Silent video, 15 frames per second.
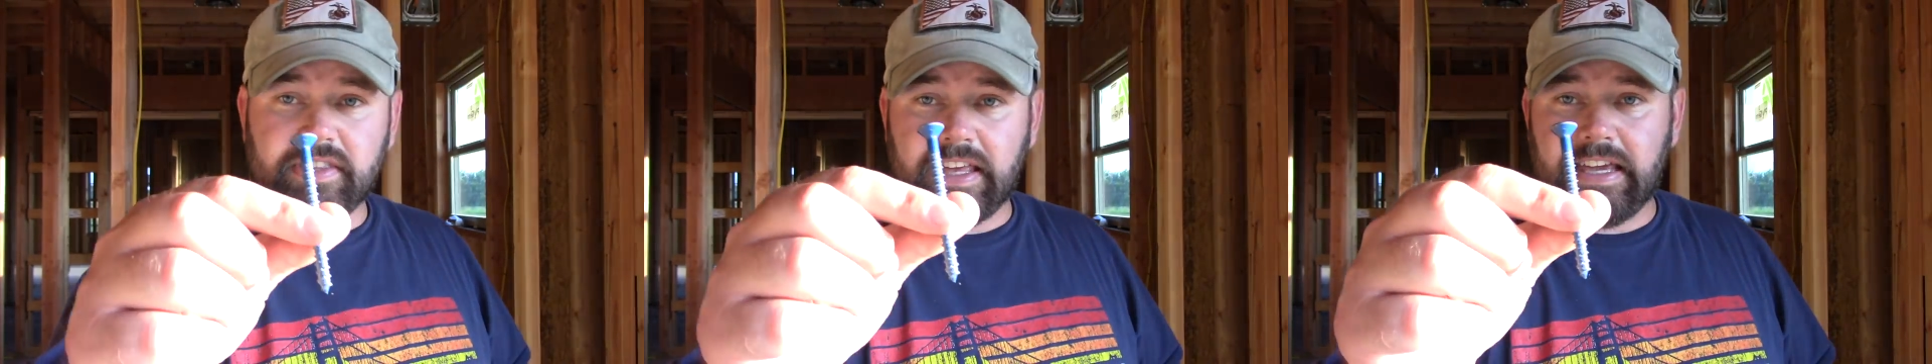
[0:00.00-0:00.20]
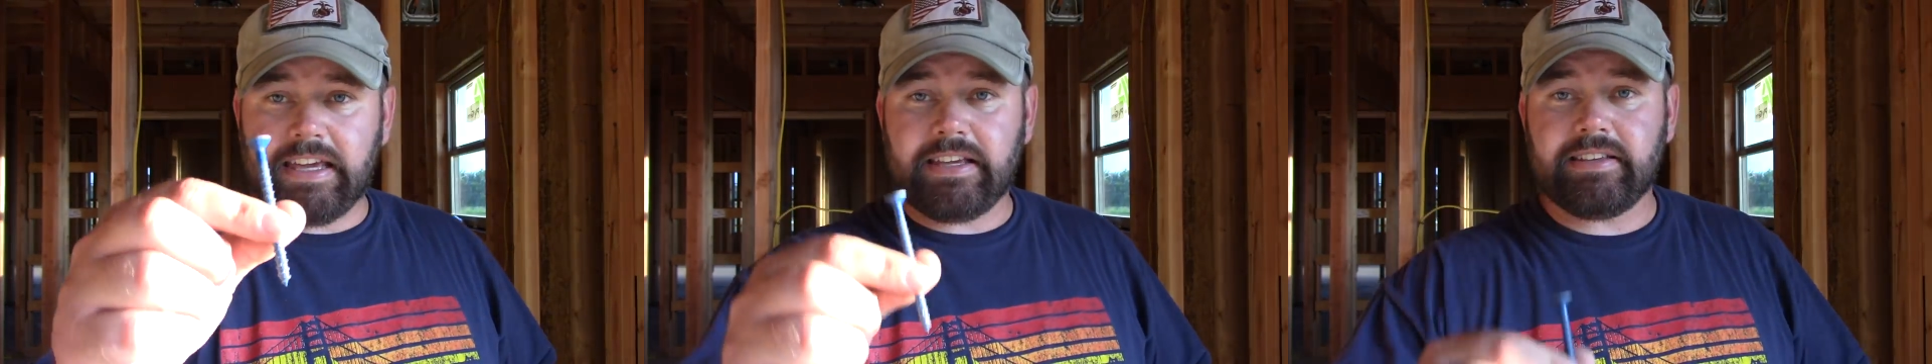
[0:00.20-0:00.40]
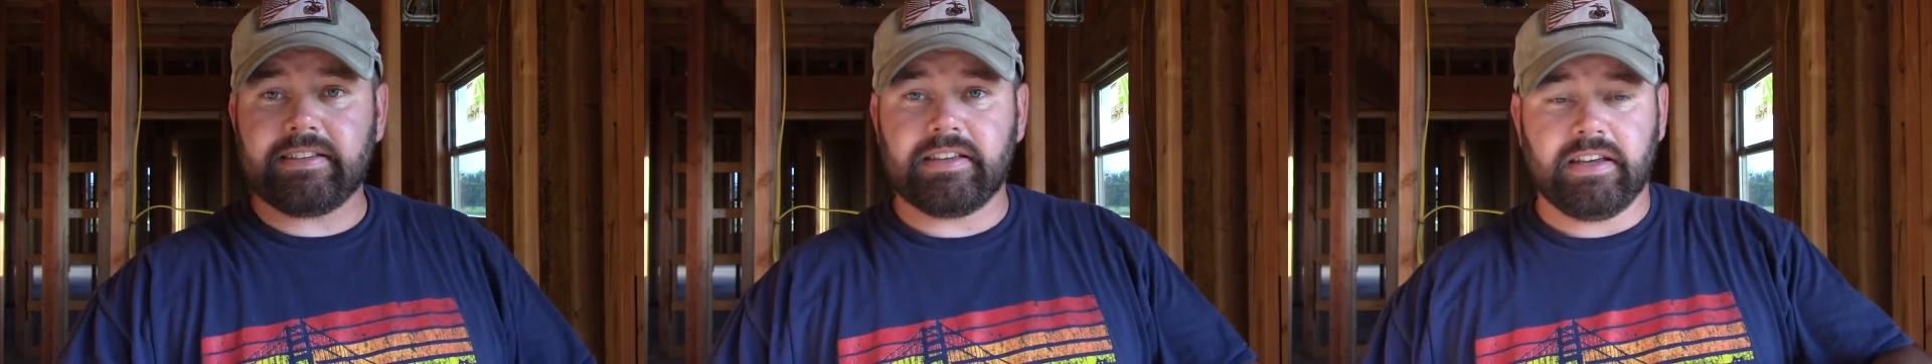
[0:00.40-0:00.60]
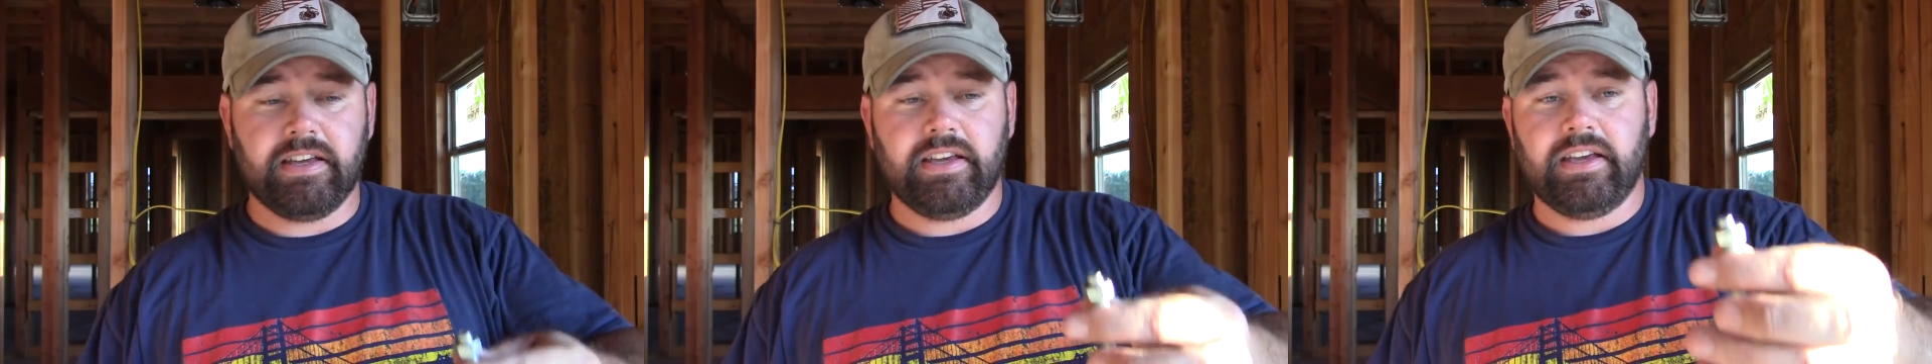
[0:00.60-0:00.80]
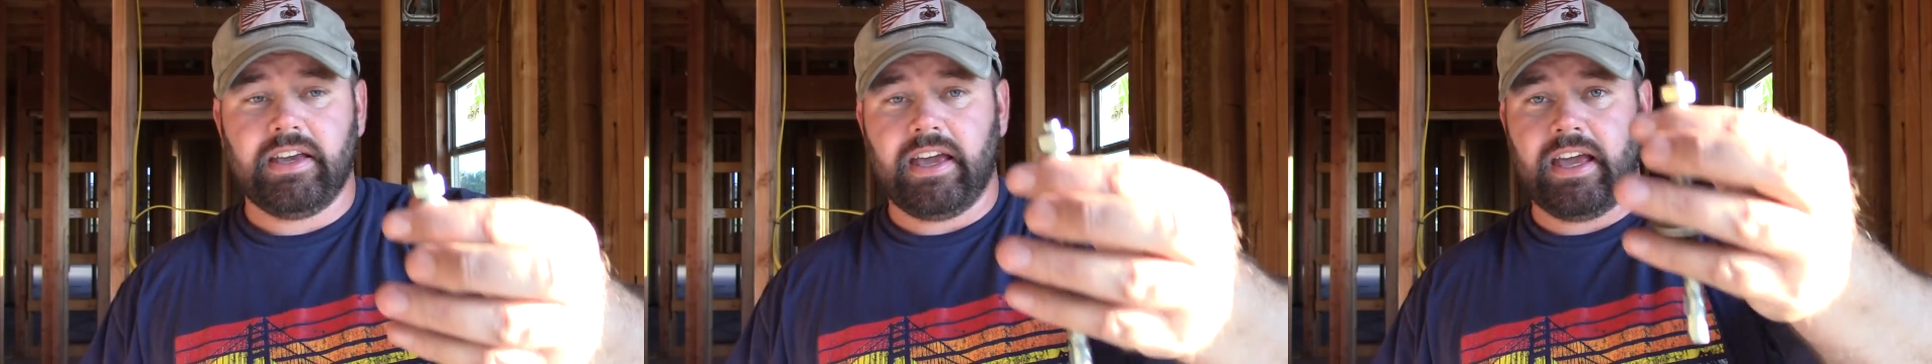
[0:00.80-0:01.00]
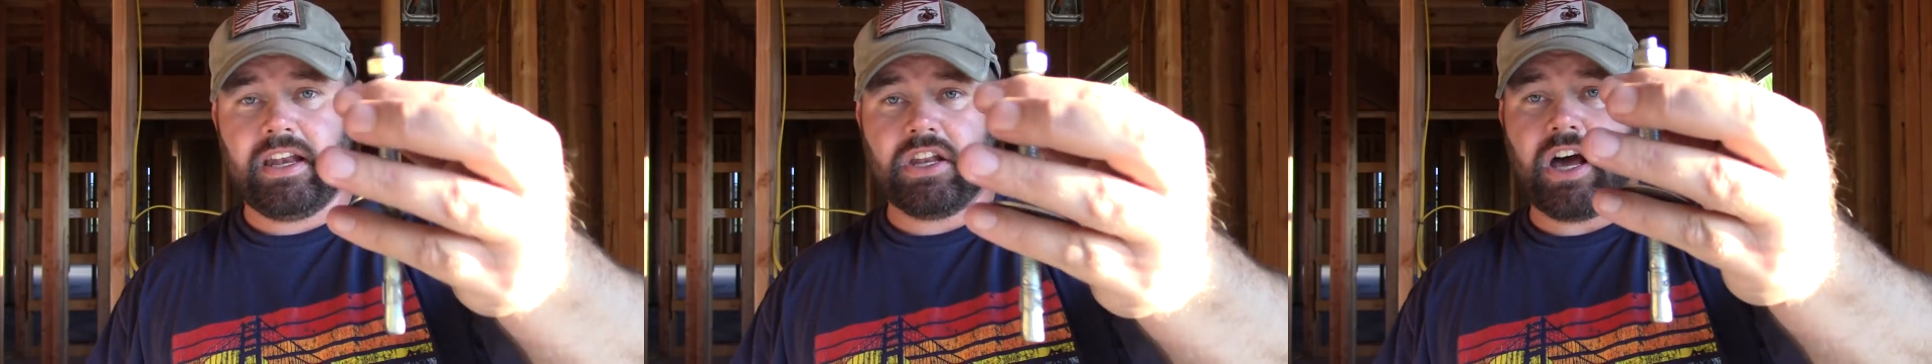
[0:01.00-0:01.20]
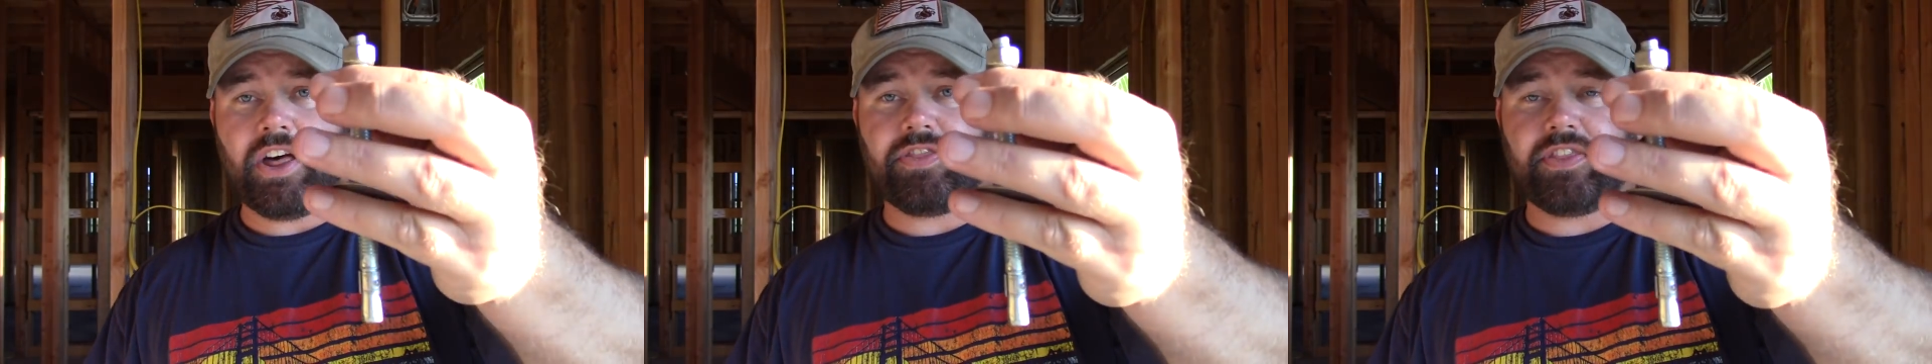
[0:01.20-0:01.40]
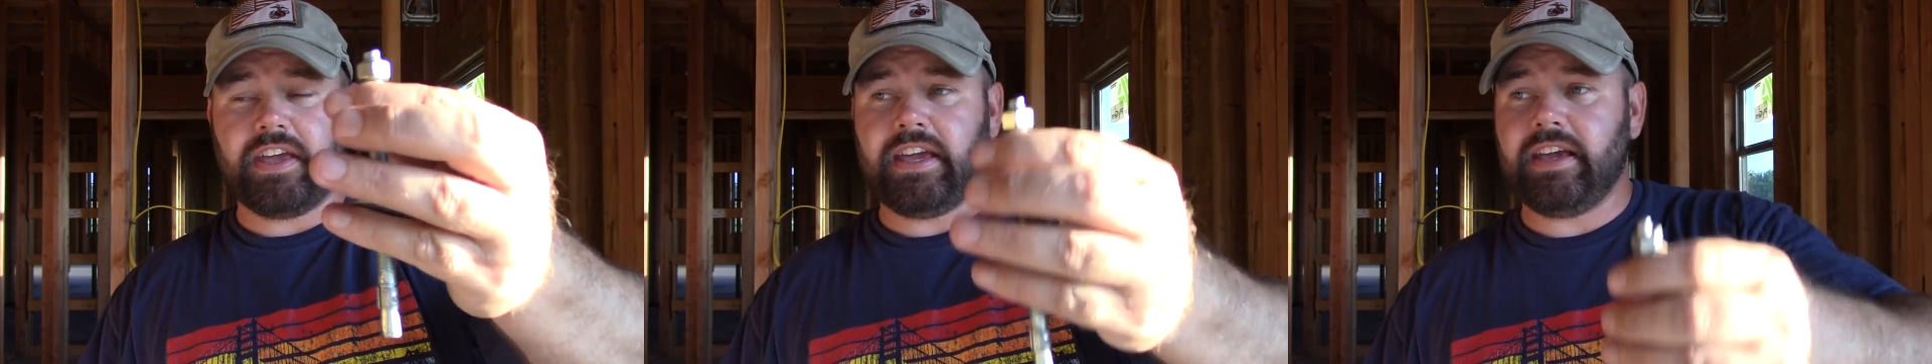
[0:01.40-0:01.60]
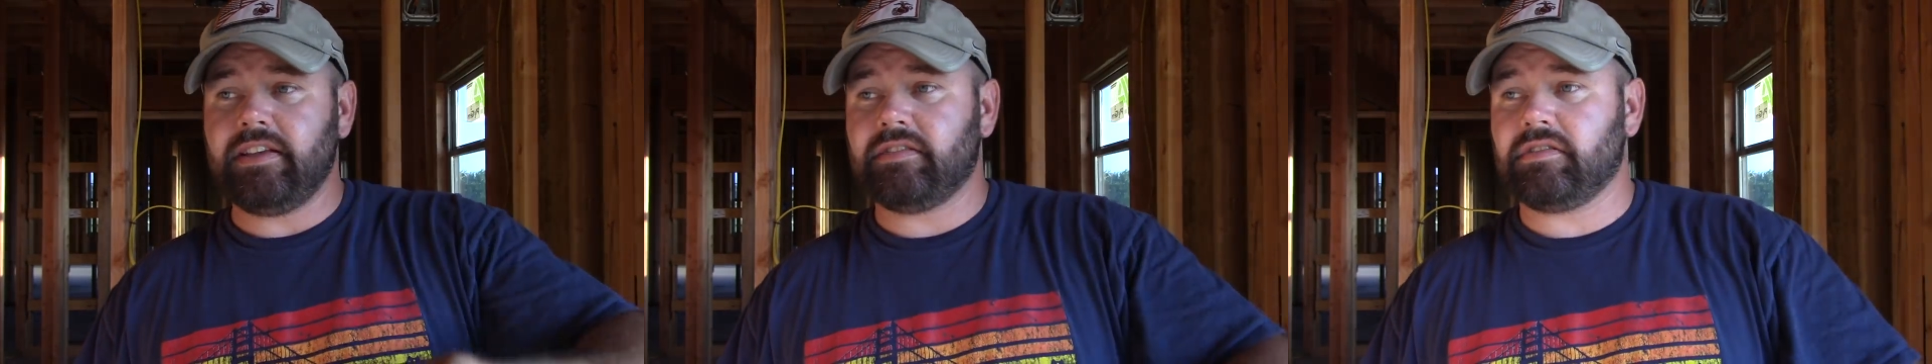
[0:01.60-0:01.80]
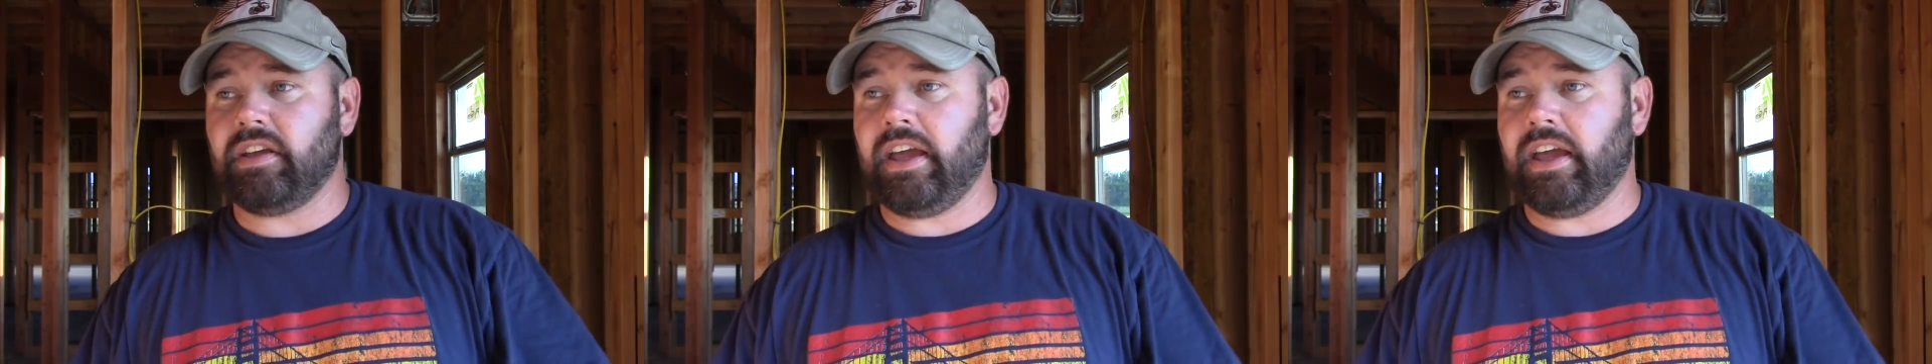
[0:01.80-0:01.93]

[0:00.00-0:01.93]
these and not these,